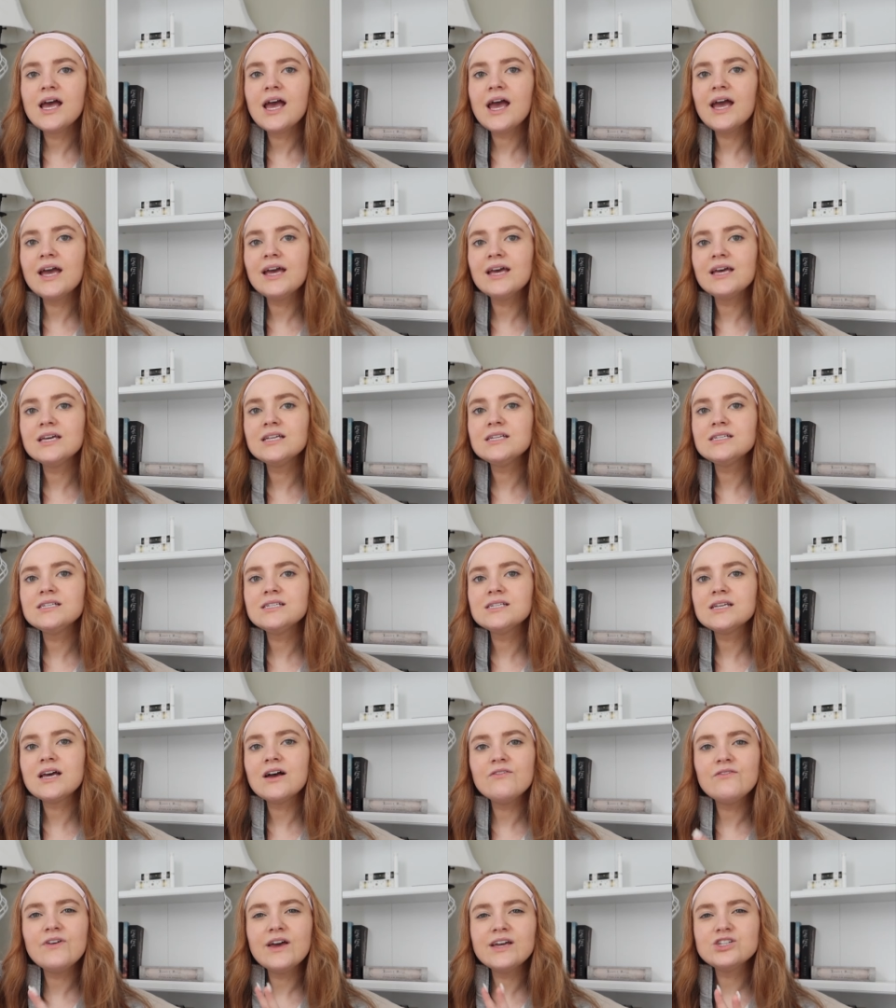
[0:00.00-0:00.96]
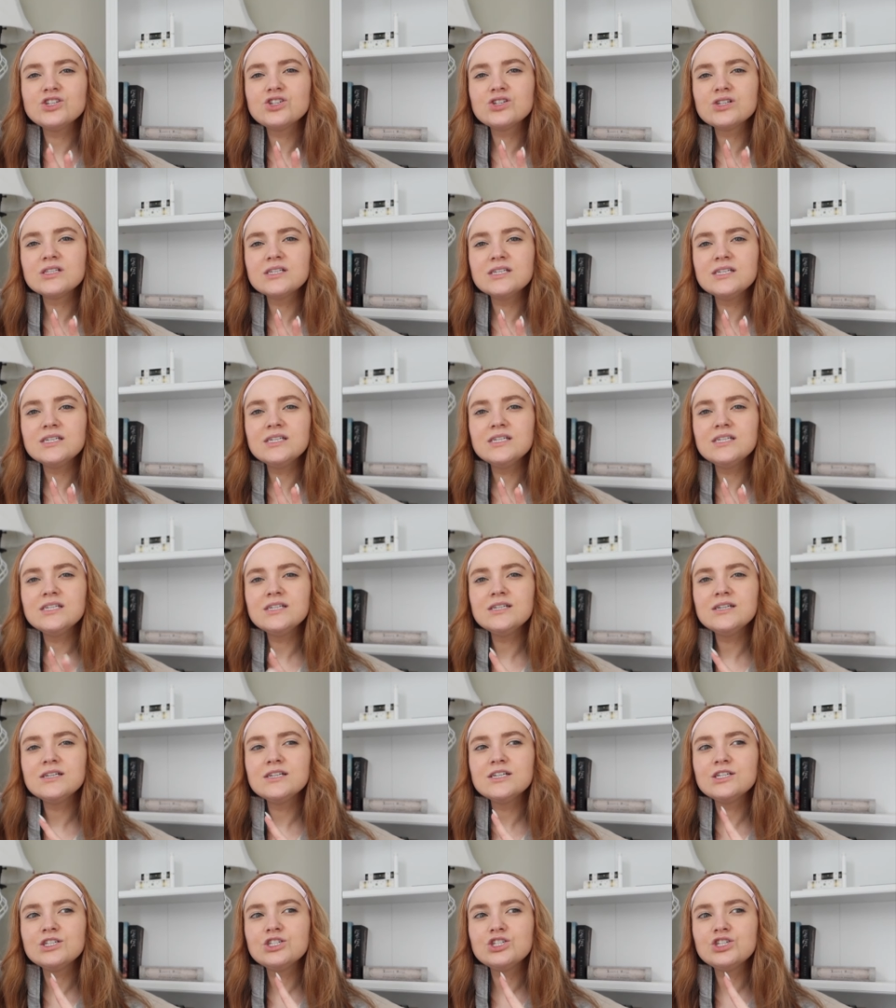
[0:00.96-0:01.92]
and
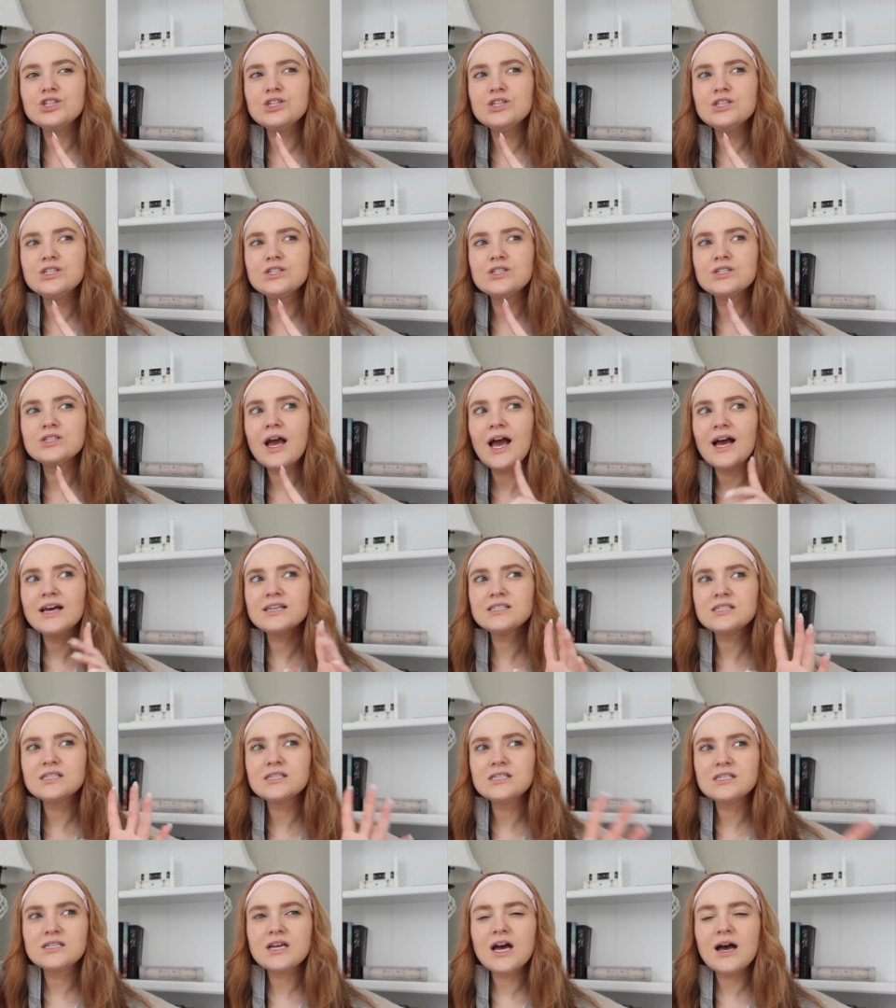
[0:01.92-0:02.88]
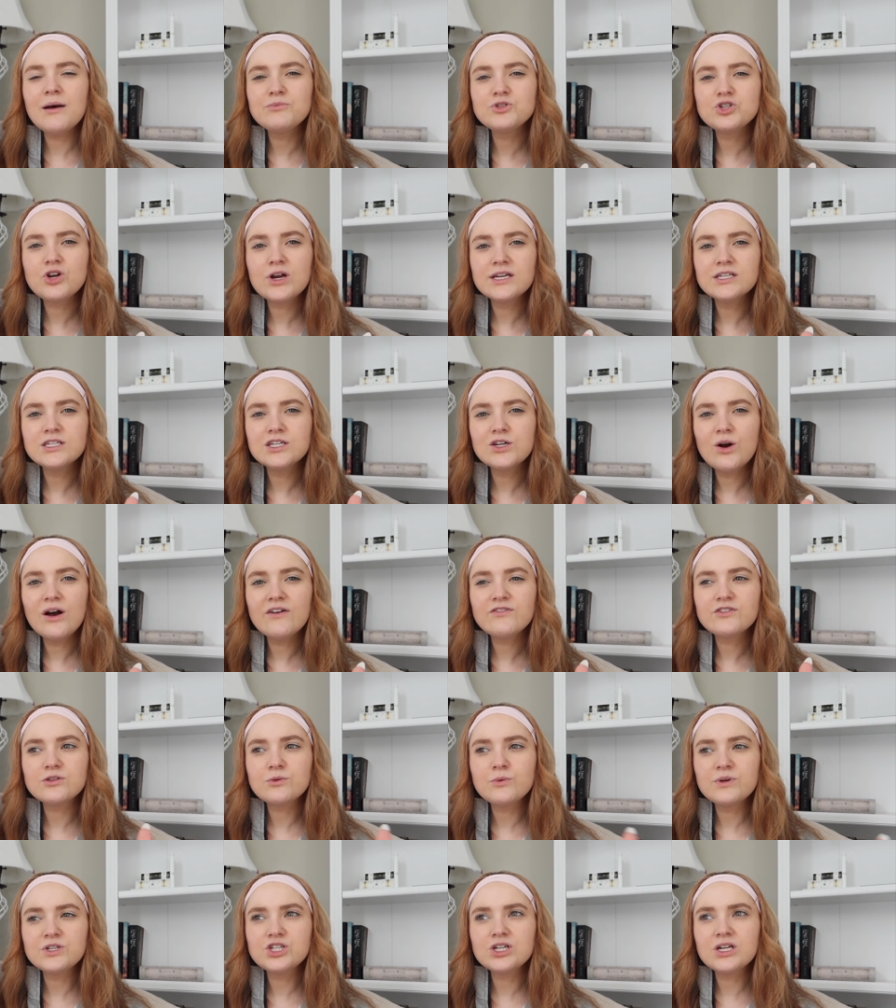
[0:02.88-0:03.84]
eventually she has to stop trying to go
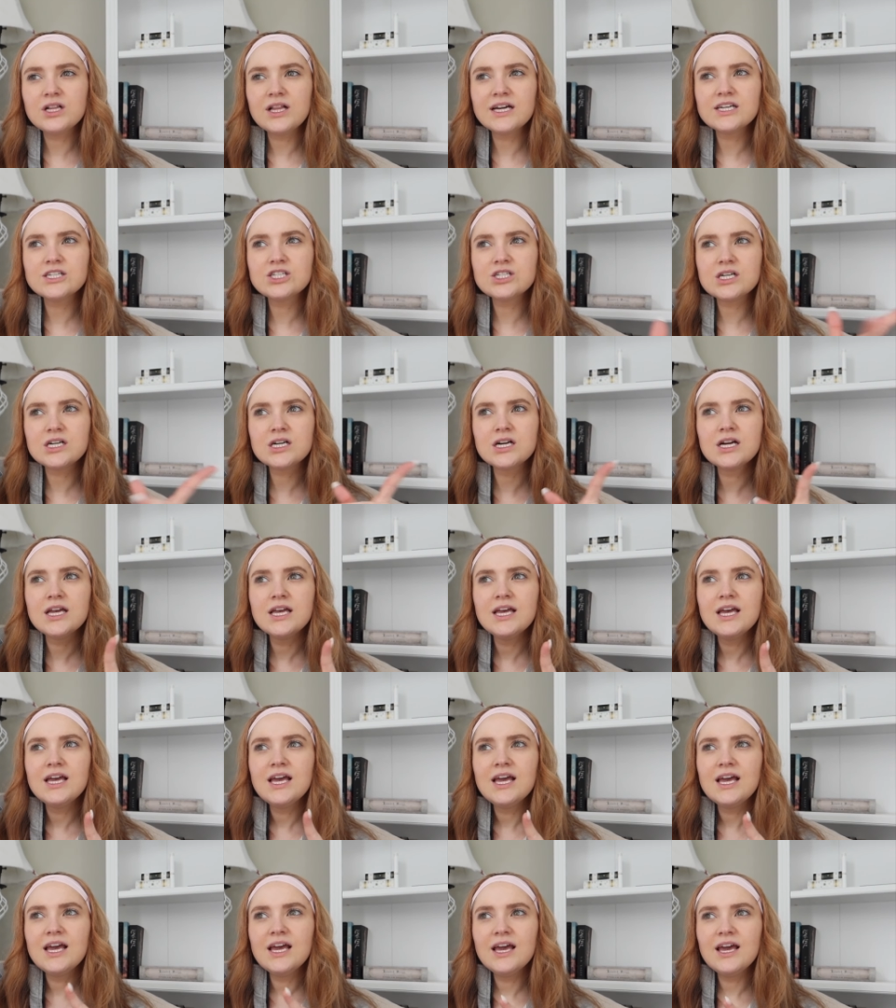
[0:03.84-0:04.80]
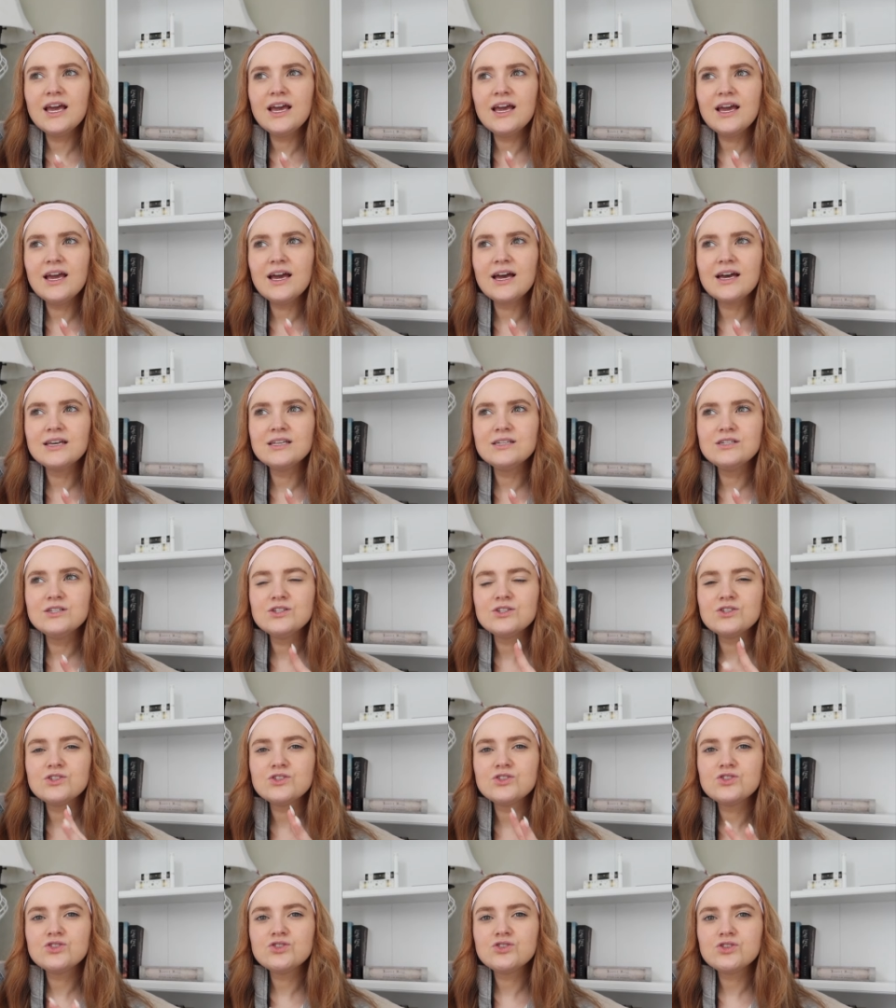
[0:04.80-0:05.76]
after the witch collector and
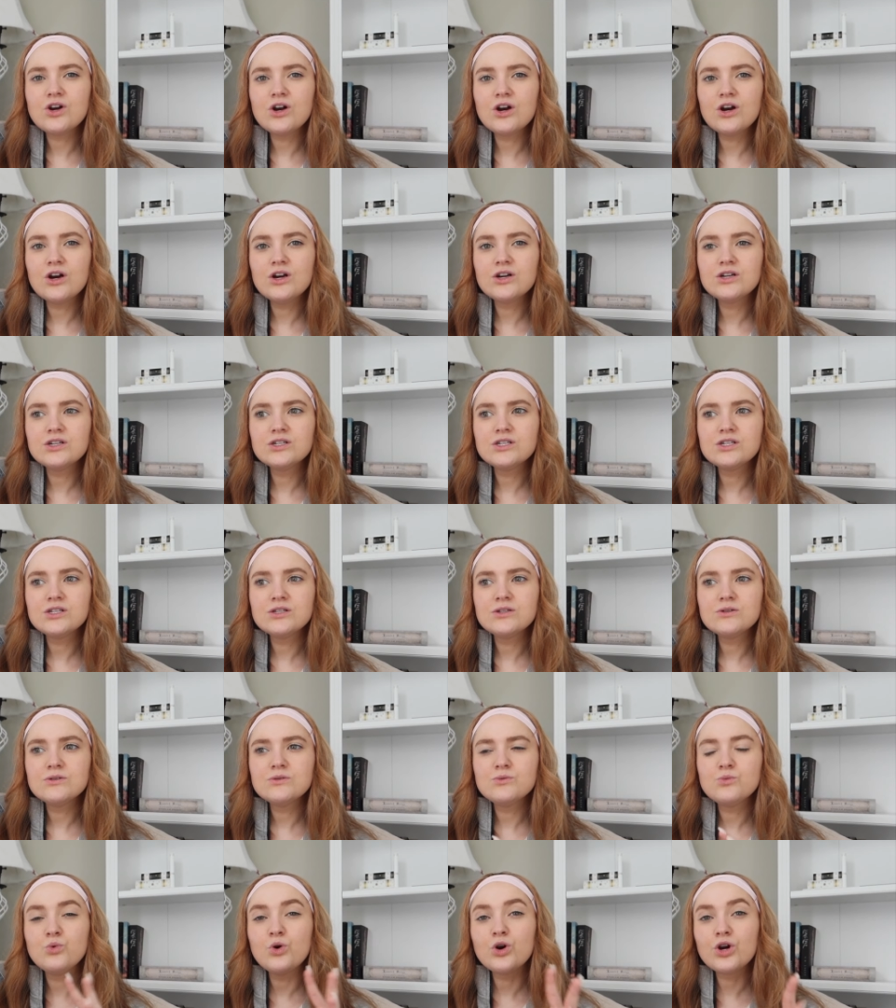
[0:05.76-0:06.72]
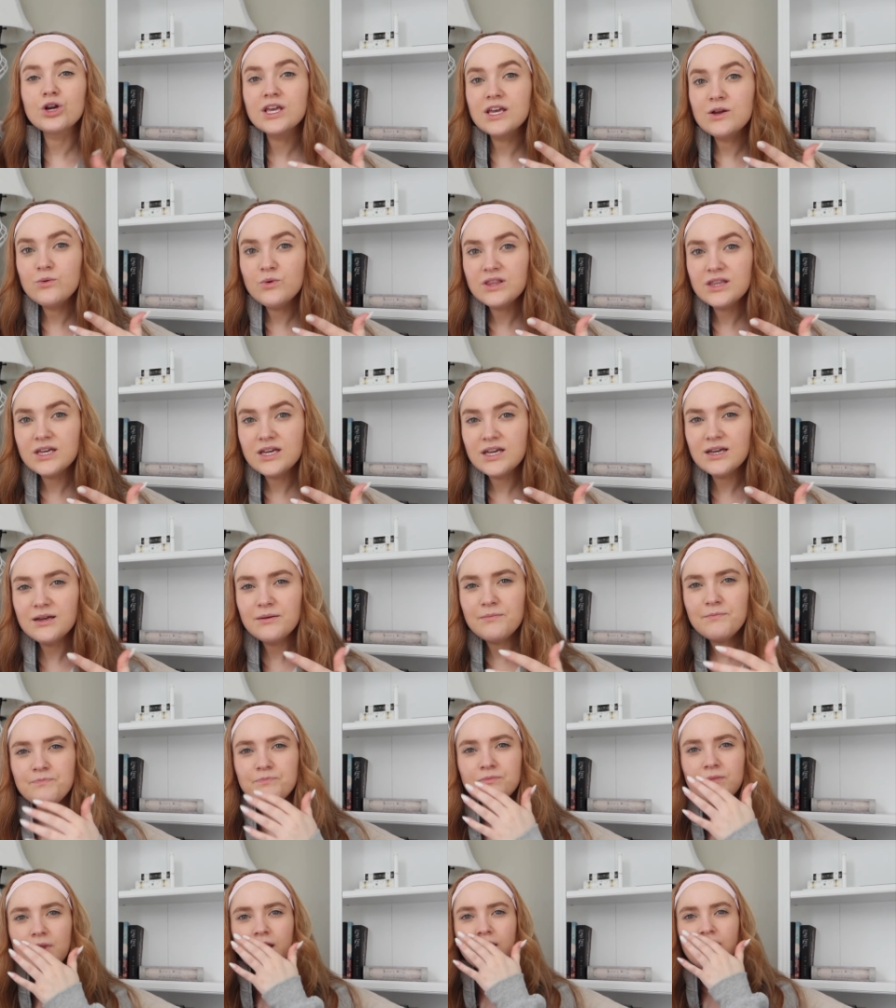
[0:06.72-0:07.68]
start working with him.
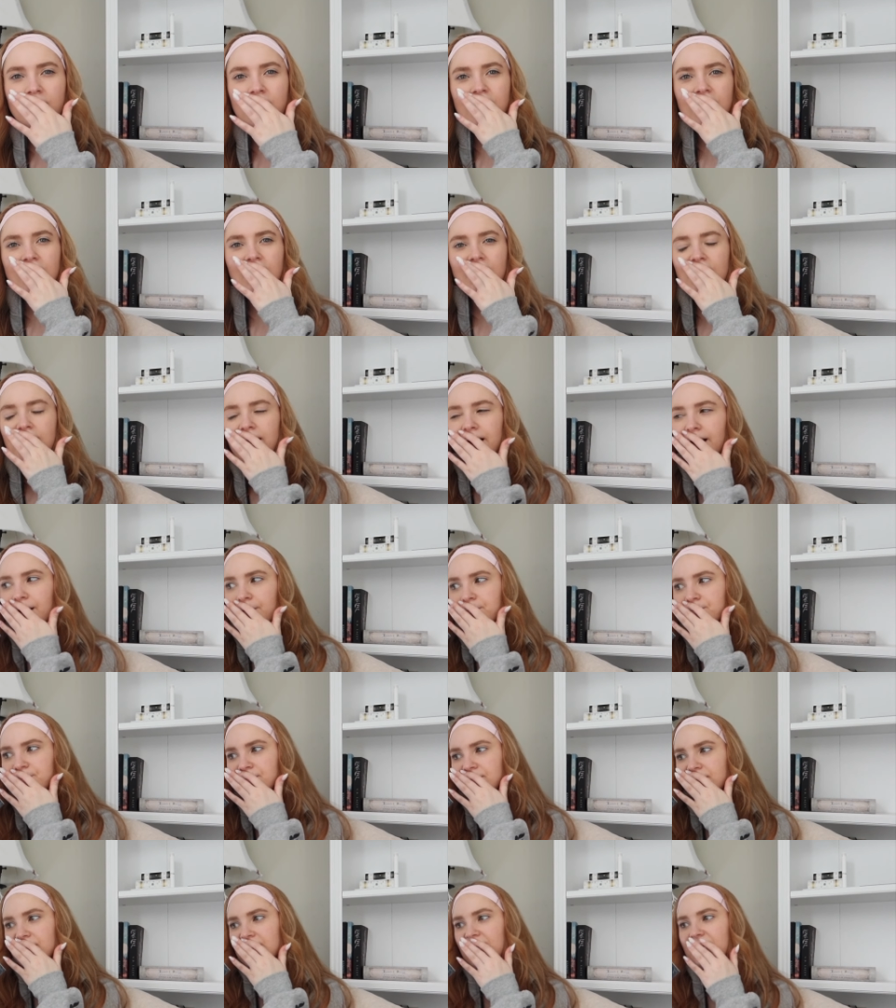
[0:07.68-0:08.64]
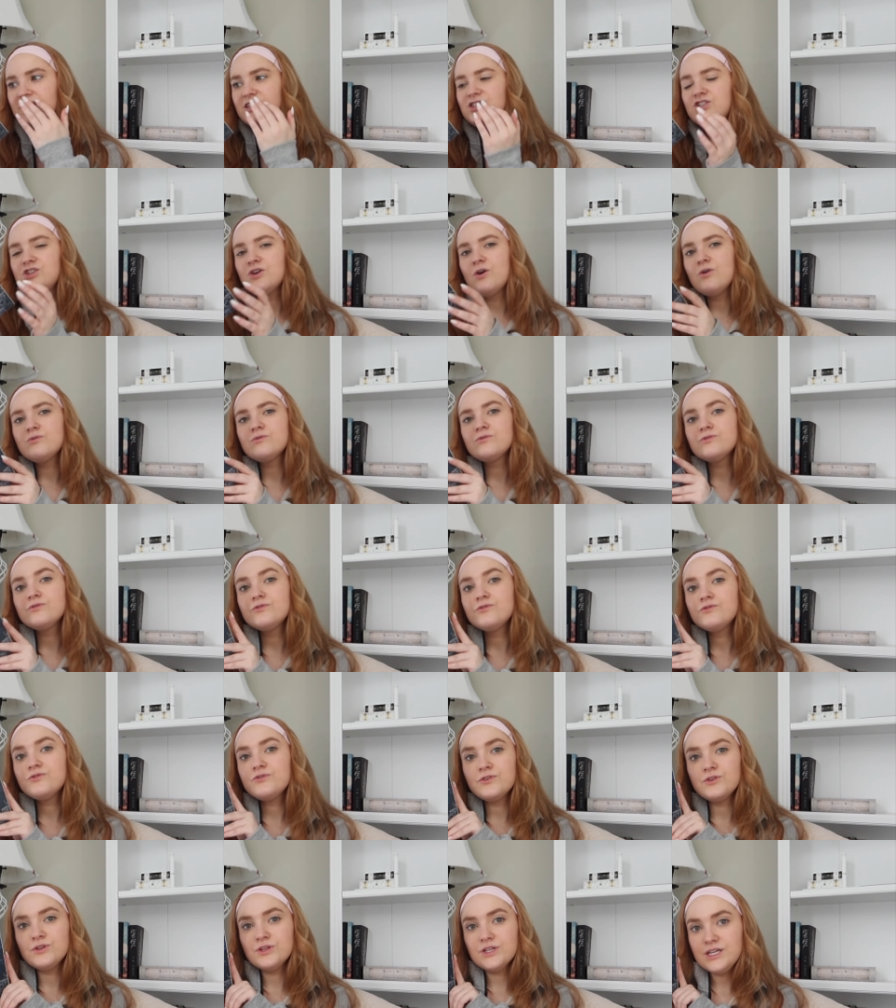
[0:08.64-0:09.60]
Um, I don't
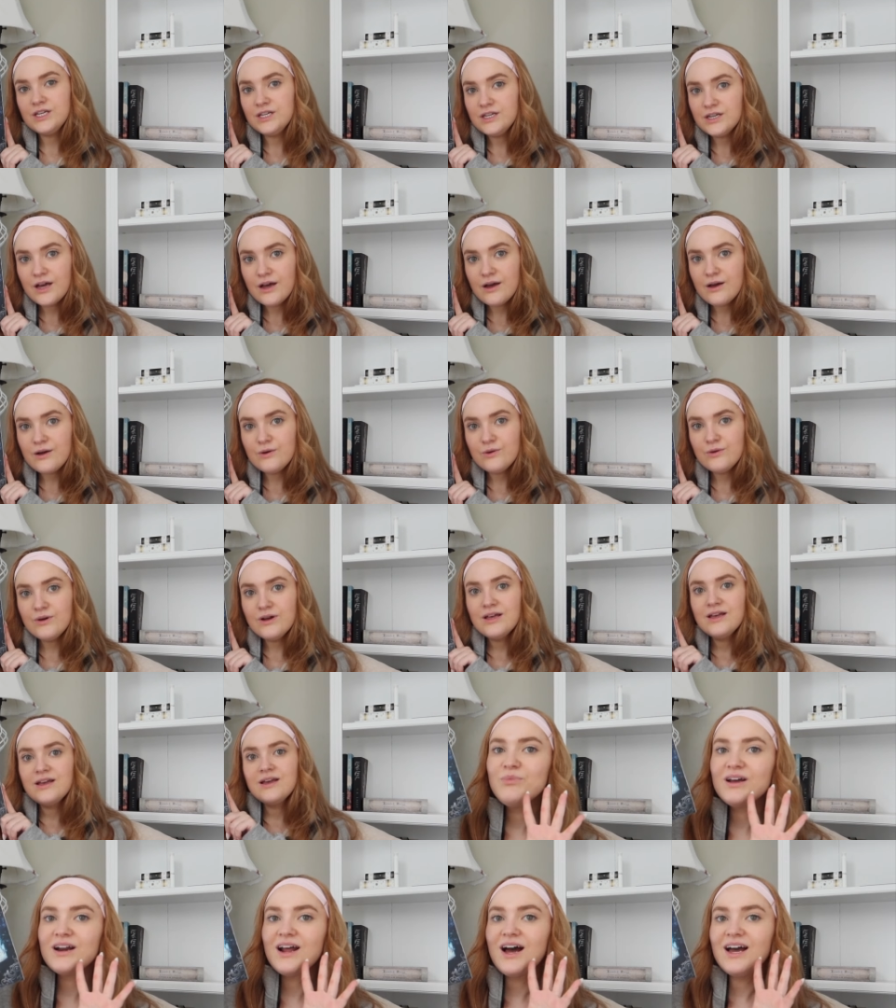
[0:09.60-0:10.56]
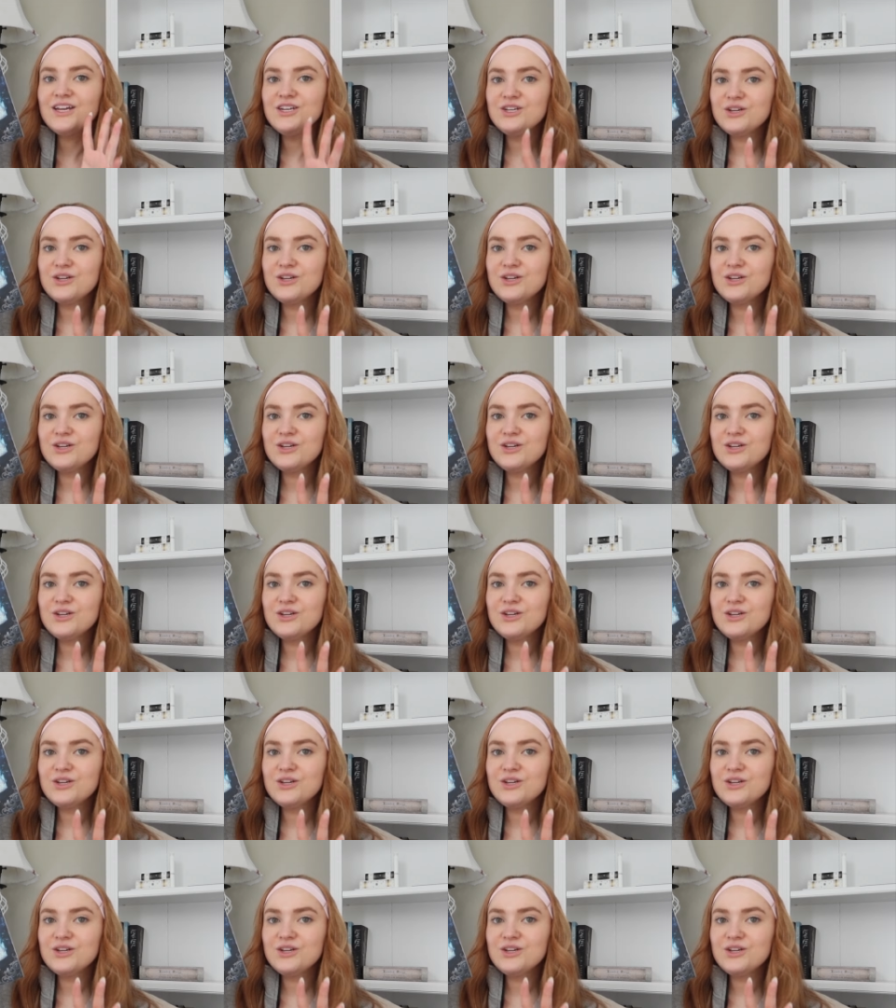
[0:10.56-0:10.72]
fully know, but I